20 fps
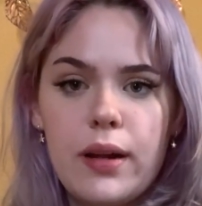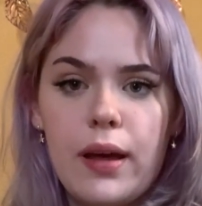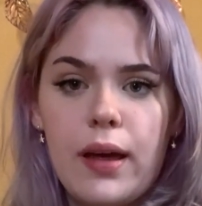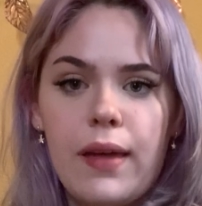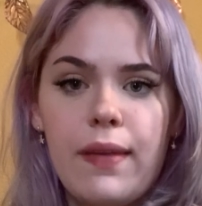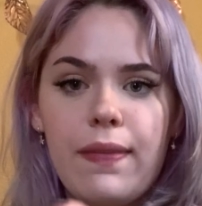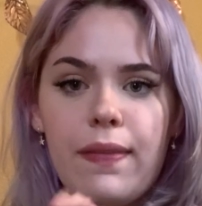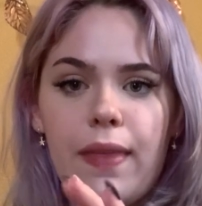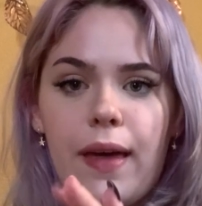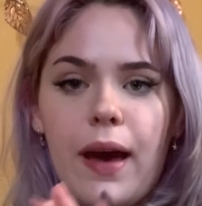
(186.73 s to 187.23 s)

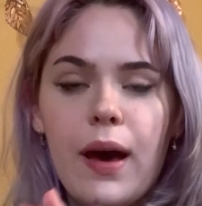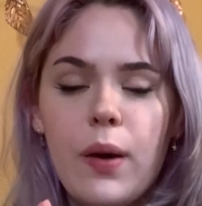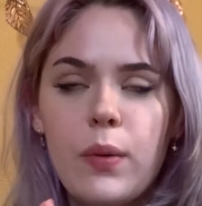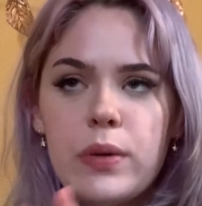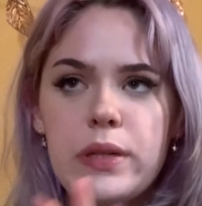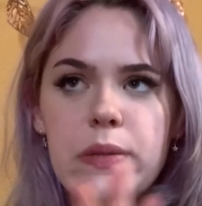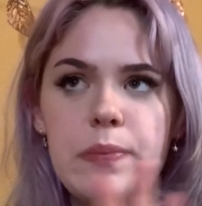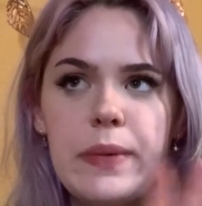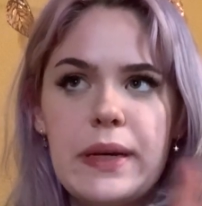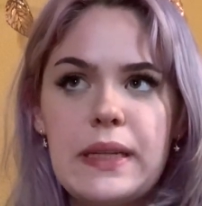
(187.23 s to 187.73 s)
and that
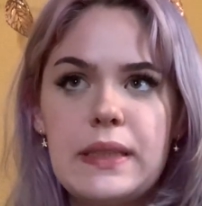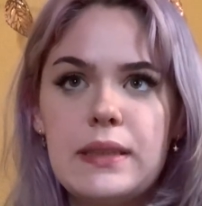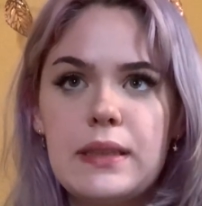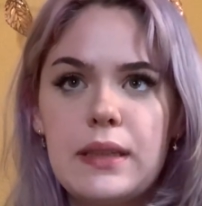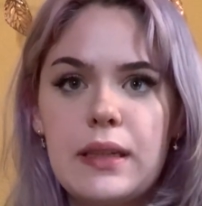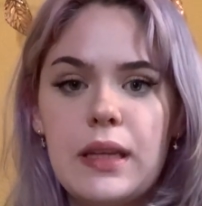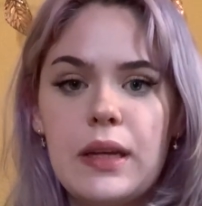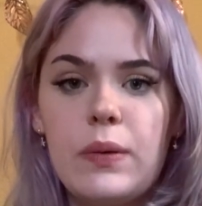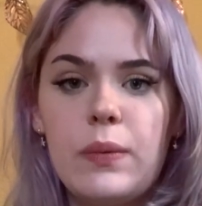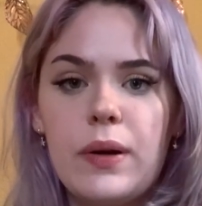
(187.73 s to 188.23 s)
was
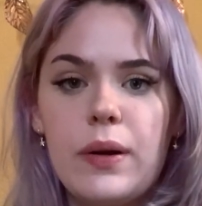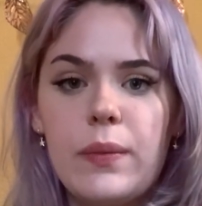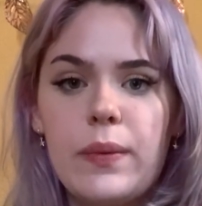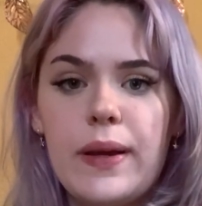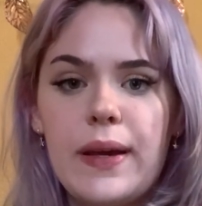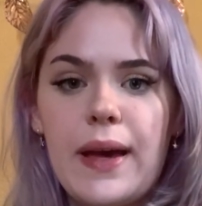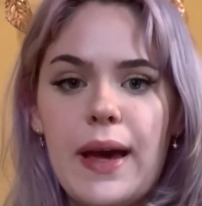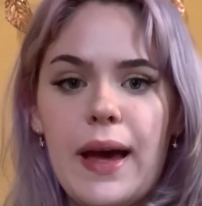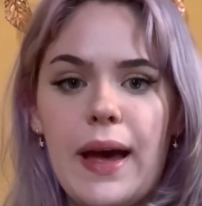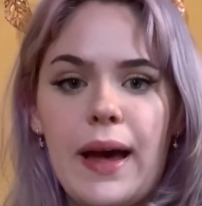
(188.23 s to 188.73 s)
basically where we
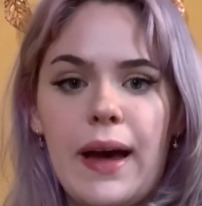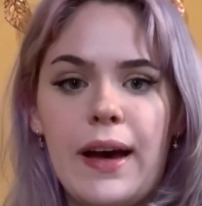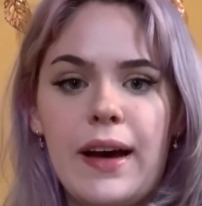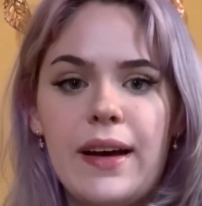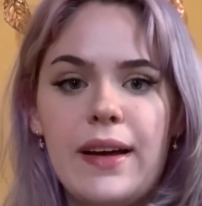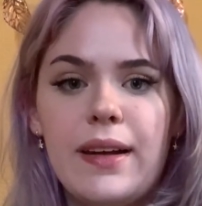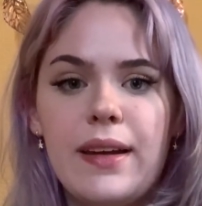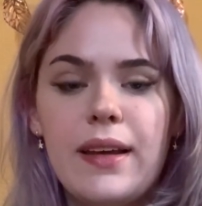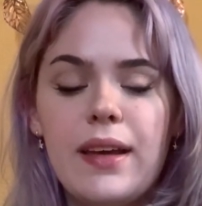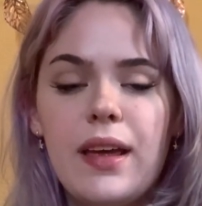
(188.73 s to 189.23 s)

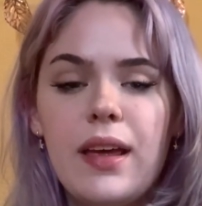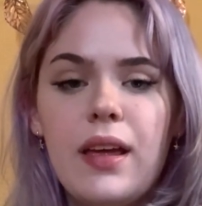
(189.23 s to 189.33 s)
had